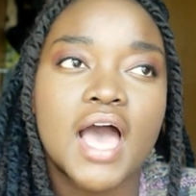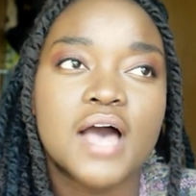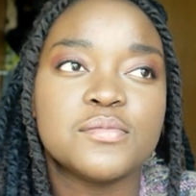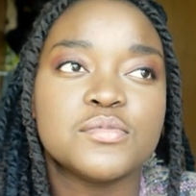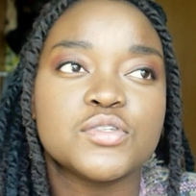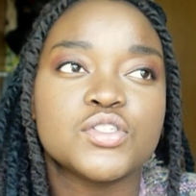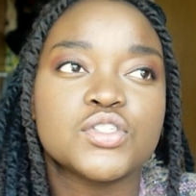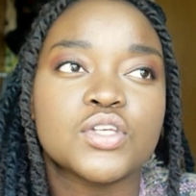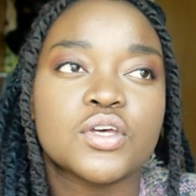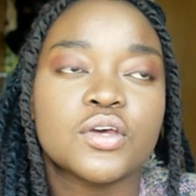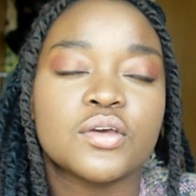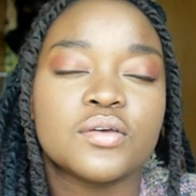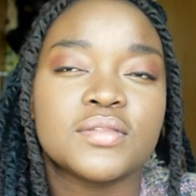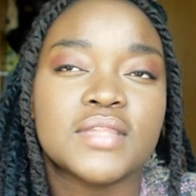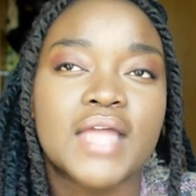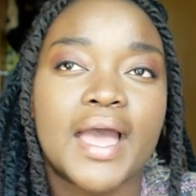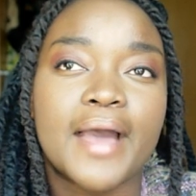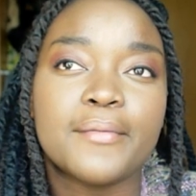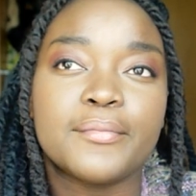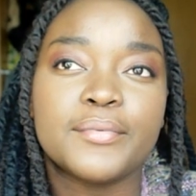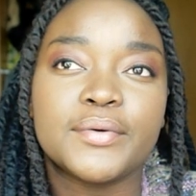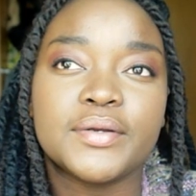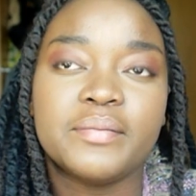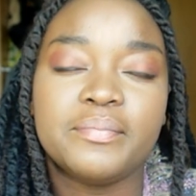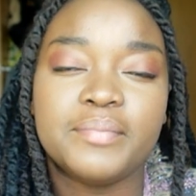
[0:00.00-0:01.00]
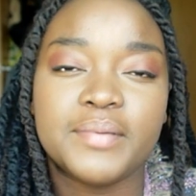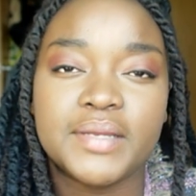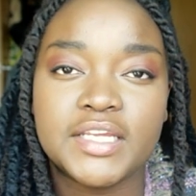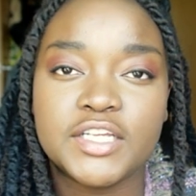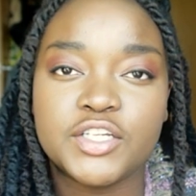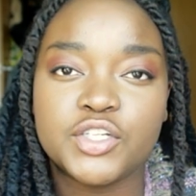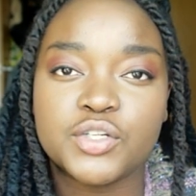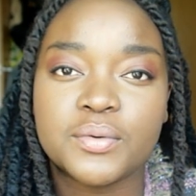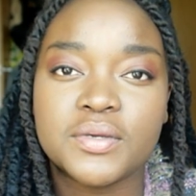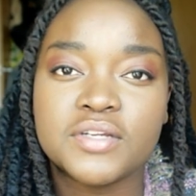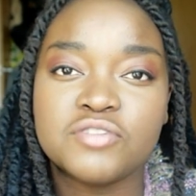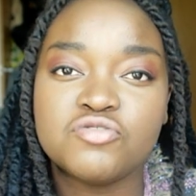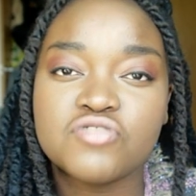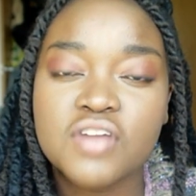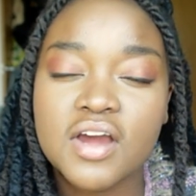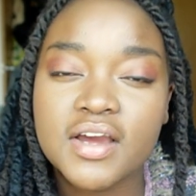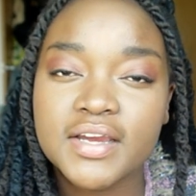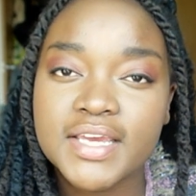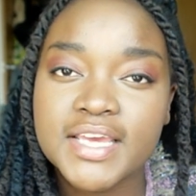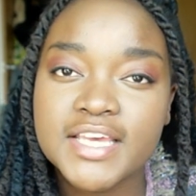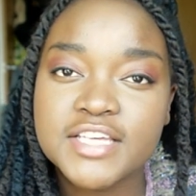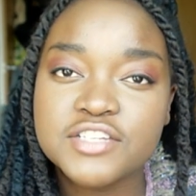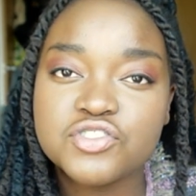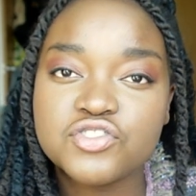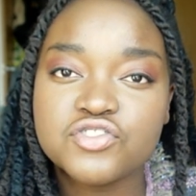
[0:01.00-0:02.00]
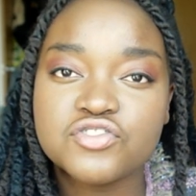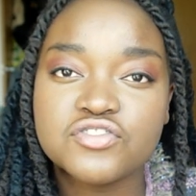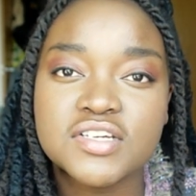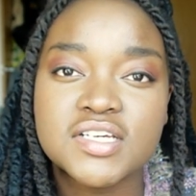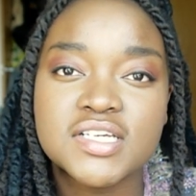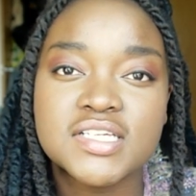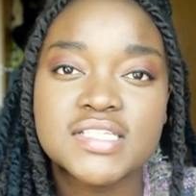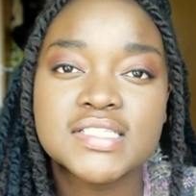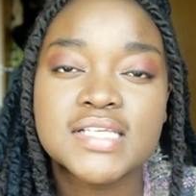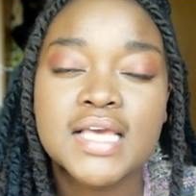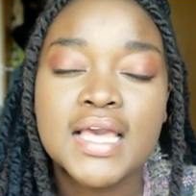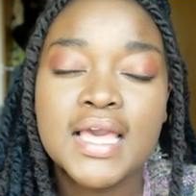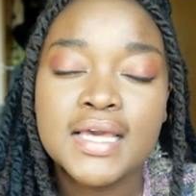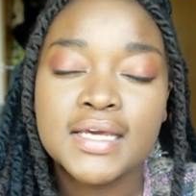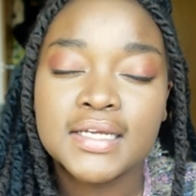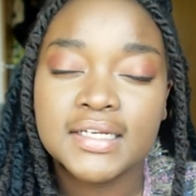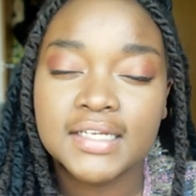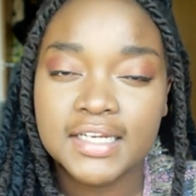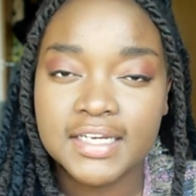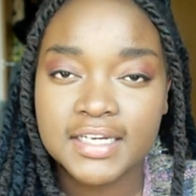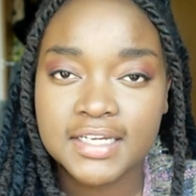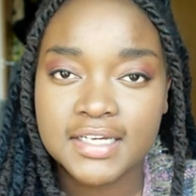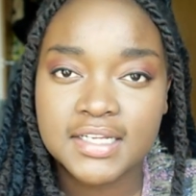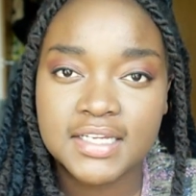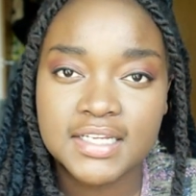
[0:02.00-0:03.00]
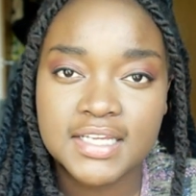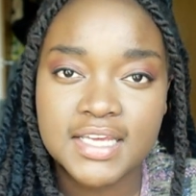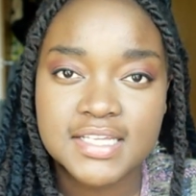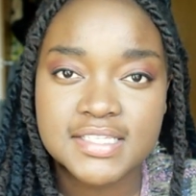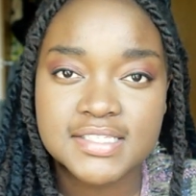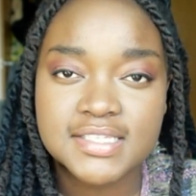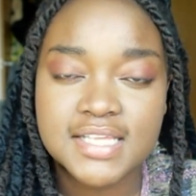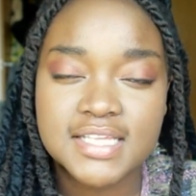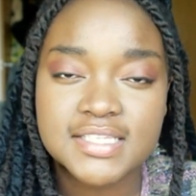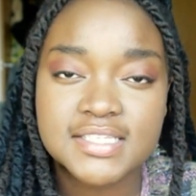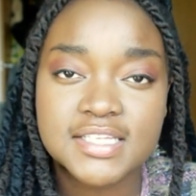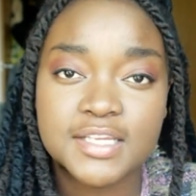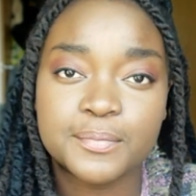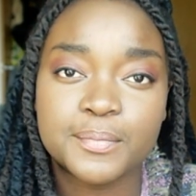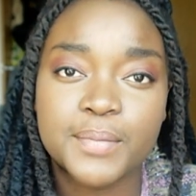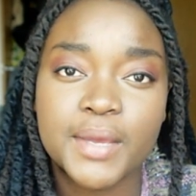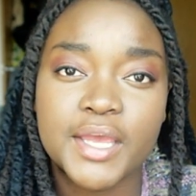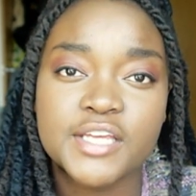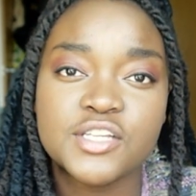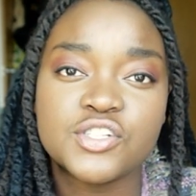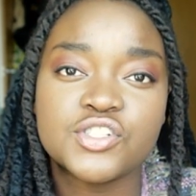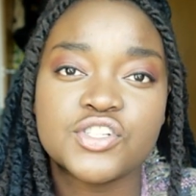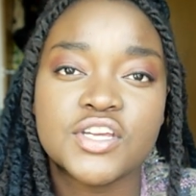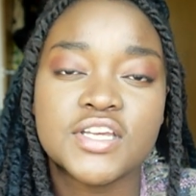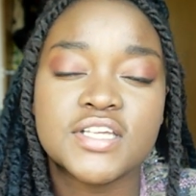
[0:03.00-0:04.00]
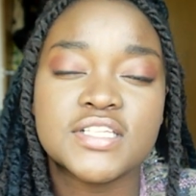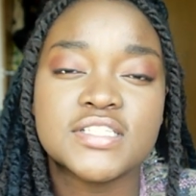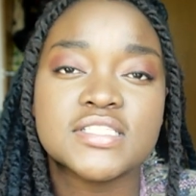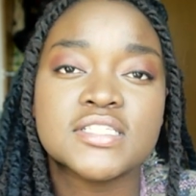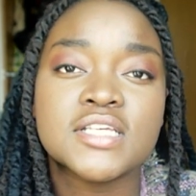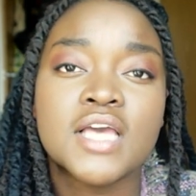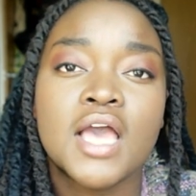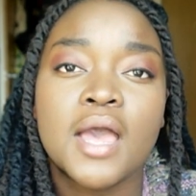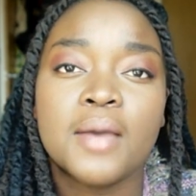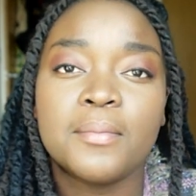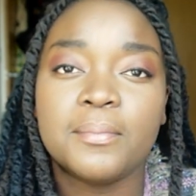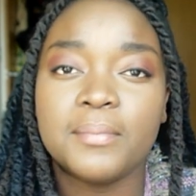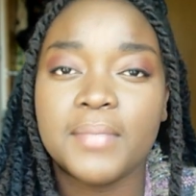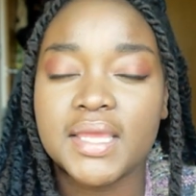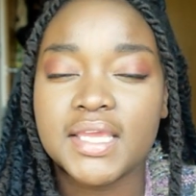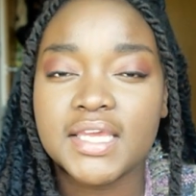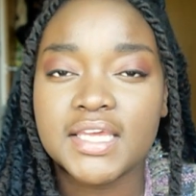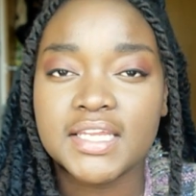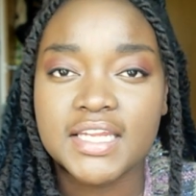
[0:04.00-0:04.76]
So that would be doing drug histories, clinically assessing patients, making